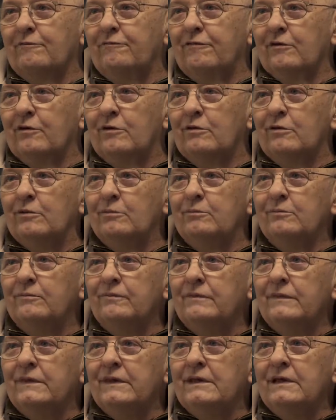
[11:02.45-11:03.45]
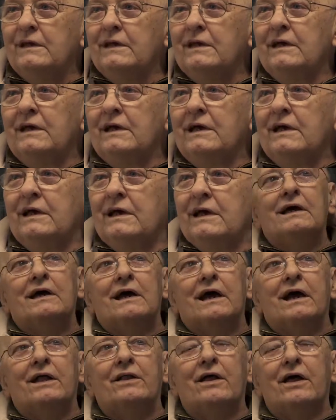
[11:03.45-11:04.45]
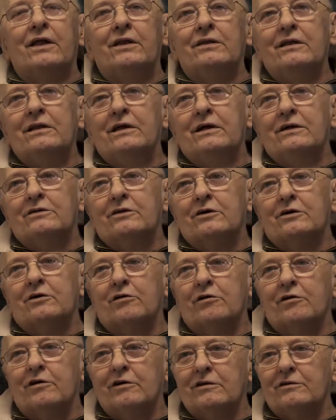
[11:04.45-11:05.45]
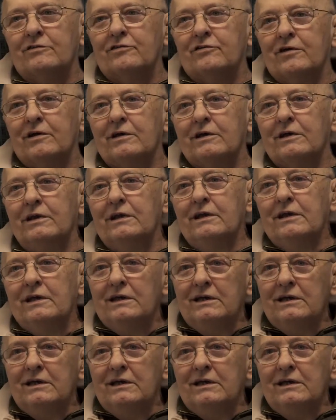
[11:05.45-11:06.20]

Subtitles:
film, and then the colonel said,